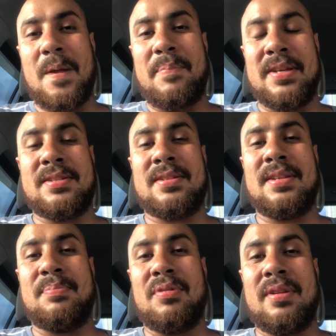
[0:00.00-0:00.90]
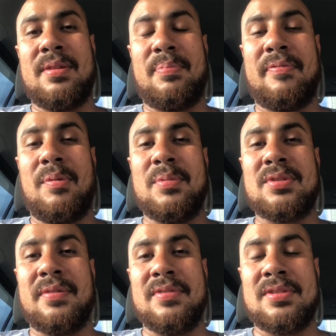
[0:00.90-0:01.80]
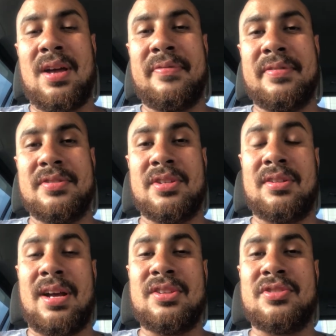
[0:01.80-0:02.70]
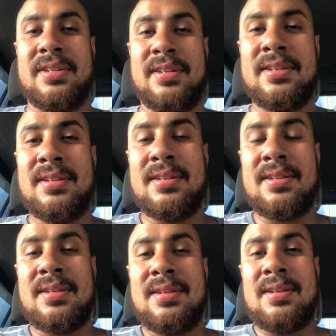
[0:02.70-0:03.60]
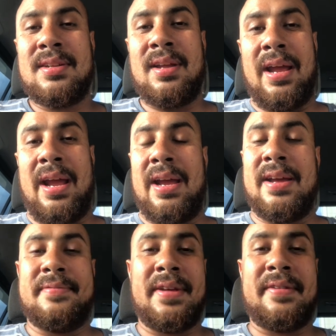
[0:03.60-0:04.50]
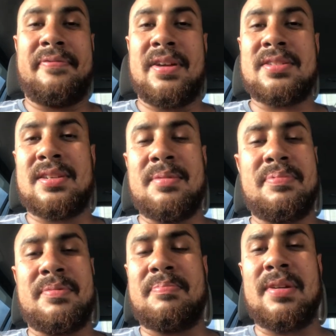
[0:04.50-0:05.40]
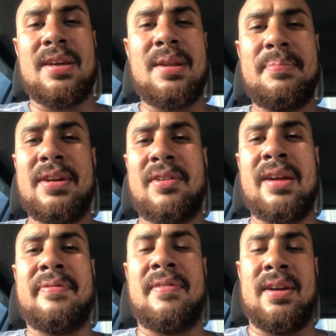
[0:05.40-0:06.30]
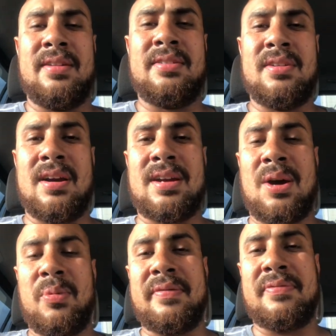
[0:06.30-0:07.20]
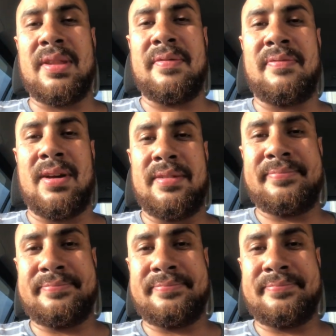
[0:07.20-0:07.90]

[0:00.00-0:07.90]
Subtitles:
basically put on the performance of his life in his own country. And that fight's gonna be a great fight. You know, I can't wait for that fight.